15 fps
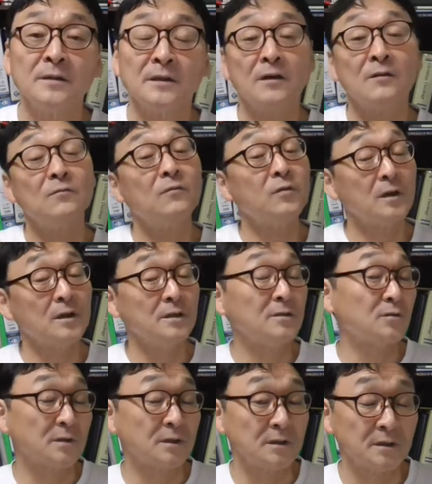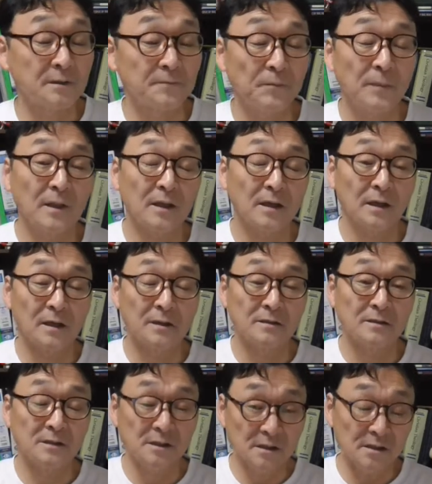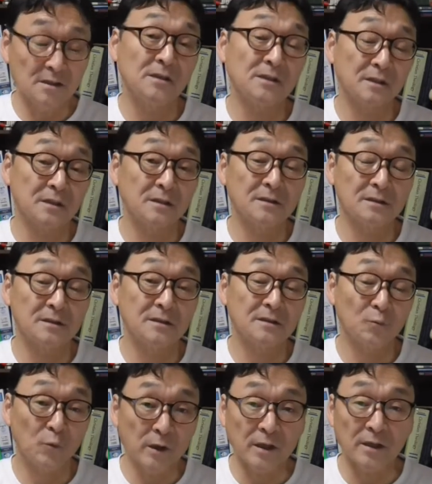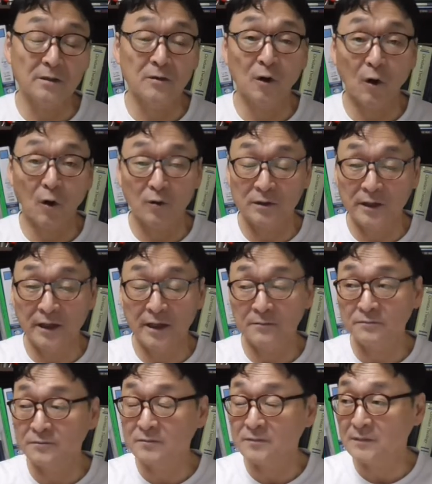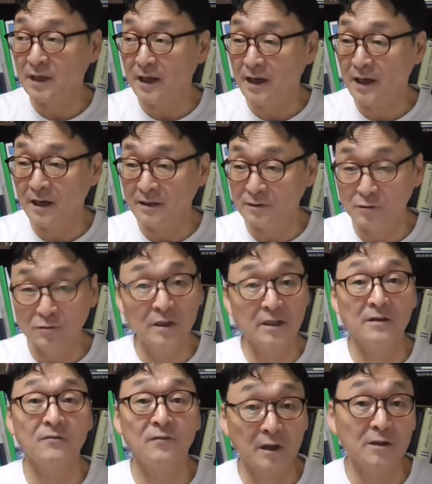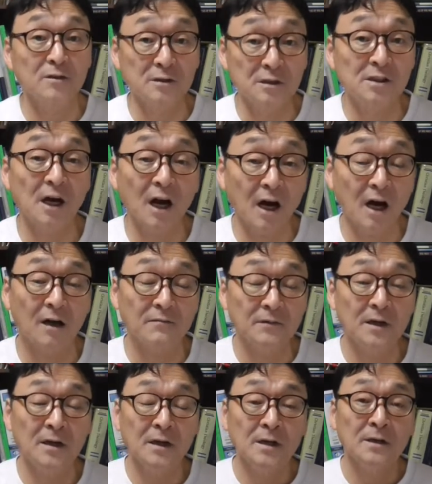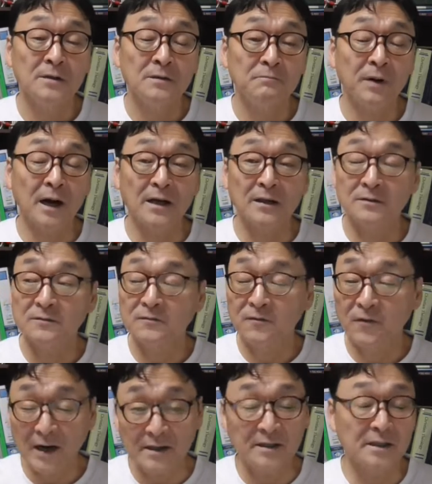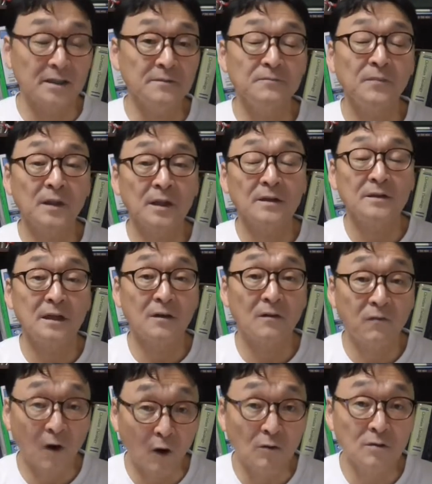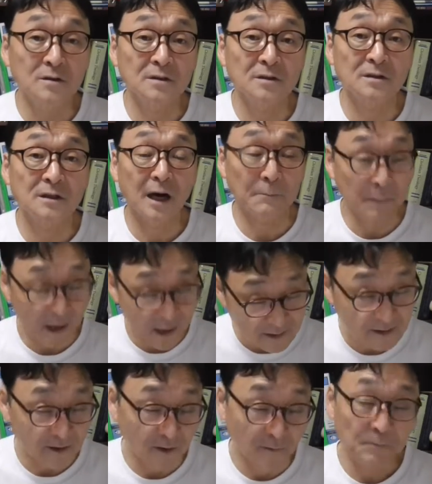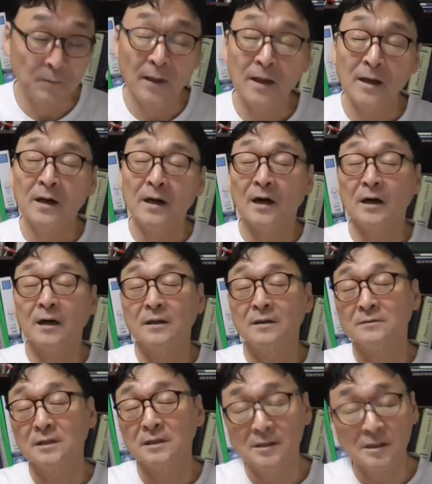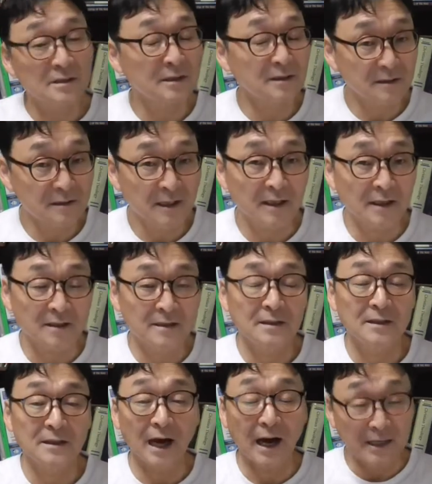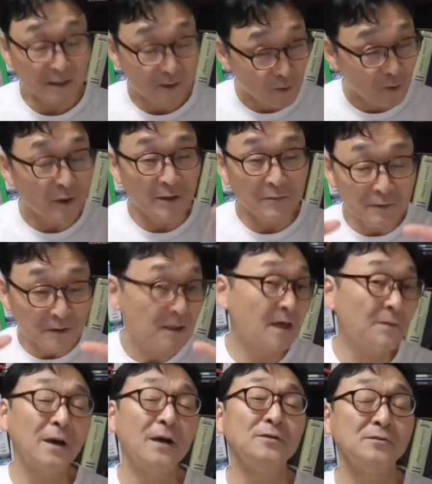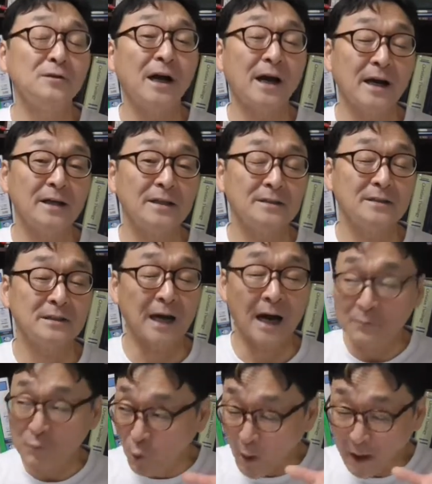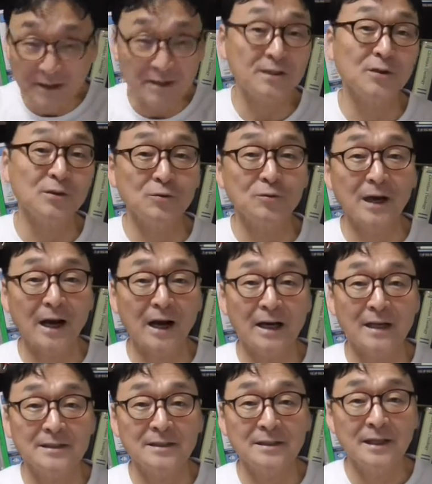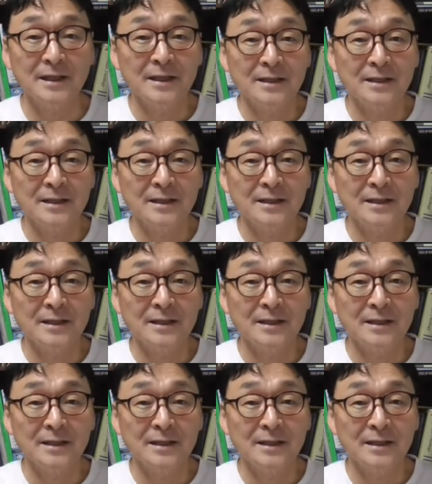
Now, very interesting, the, Jesus really told them that you did a very good job by finding the false apostle. Uh, the Jesus said, I know everything about you guys. I'm watching you guys.